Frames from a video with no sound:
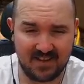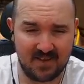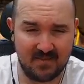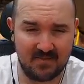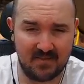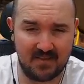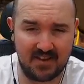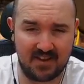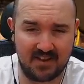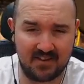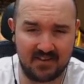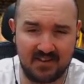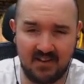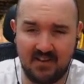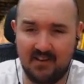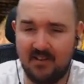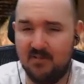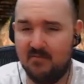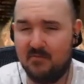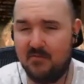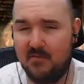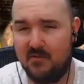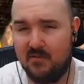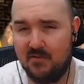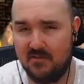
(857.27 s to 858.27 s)
yeah, I
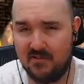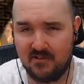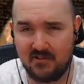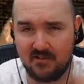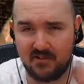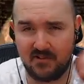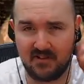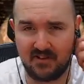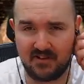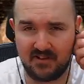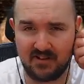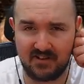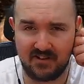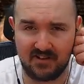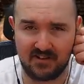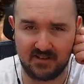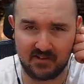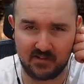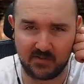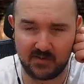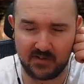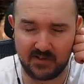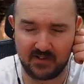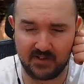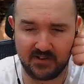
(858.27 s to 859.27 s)
hope you enjoyed uh, this
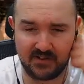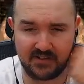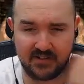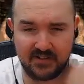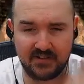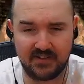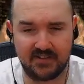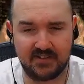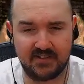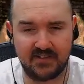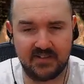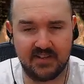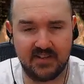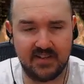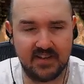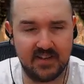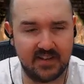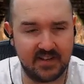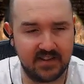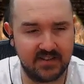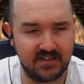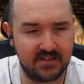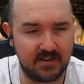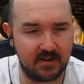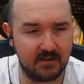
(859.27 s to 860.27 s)
quick look at
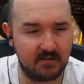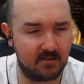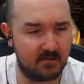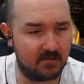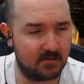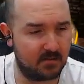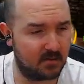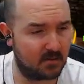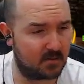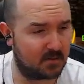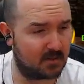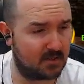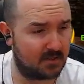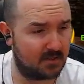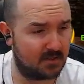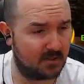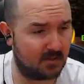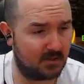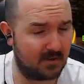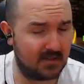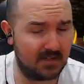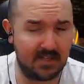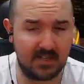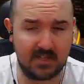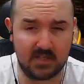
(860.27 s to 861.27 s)
Delta Force in
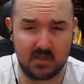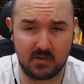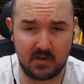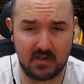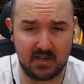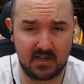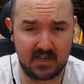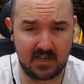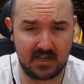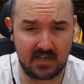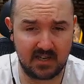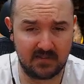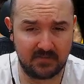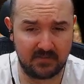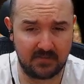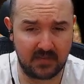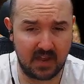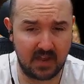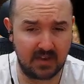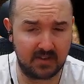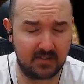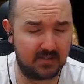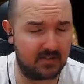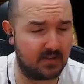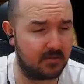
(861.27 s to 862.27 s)
twenty twenty.
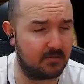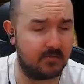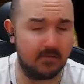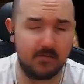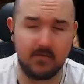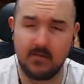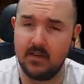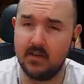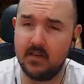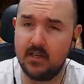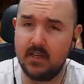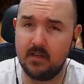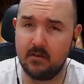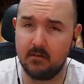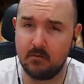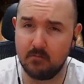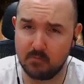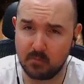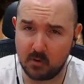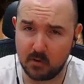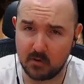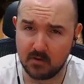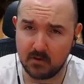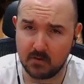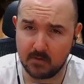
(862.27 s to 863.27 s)
Uh, tip of the needle,
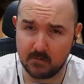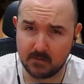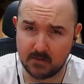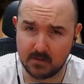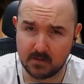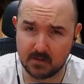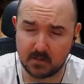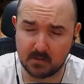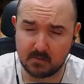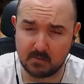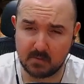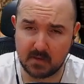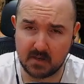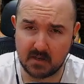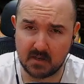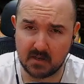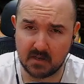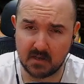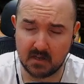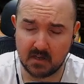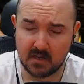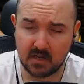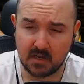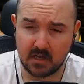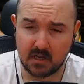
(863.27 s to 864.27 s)
point of the
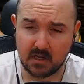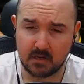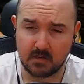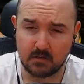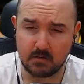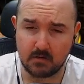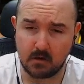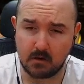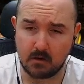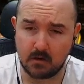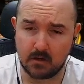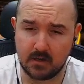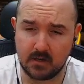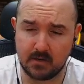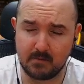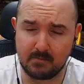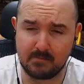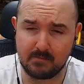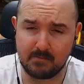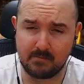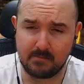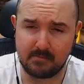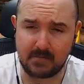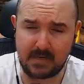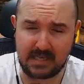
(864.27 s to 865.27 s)
spear, dog in the
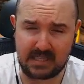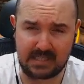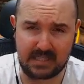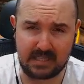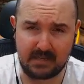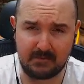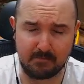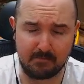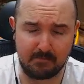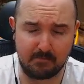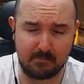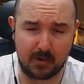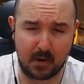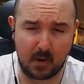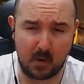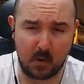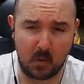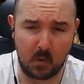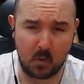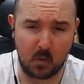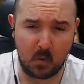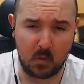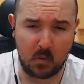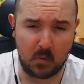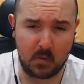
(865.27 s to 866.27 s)
biscuit
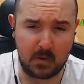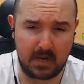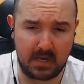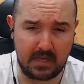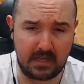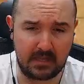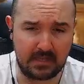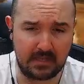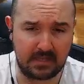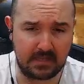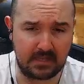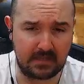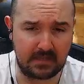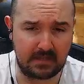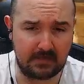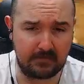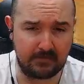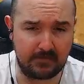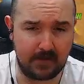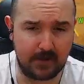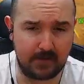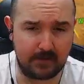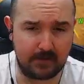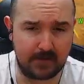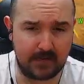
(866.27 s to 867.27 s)
bowl. It's
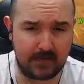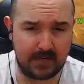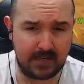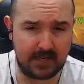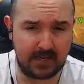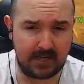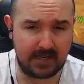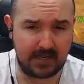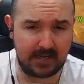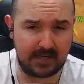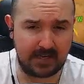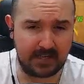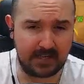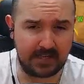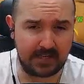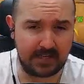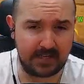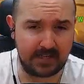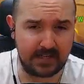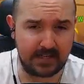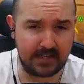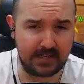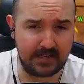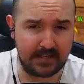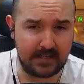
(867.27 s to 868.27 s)
very
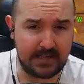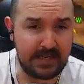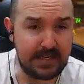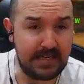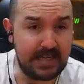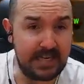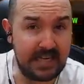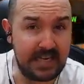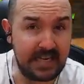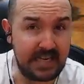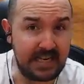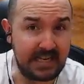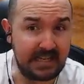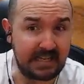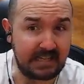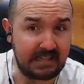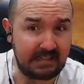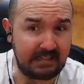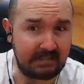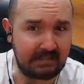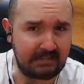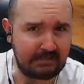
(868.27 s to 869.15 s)
linear.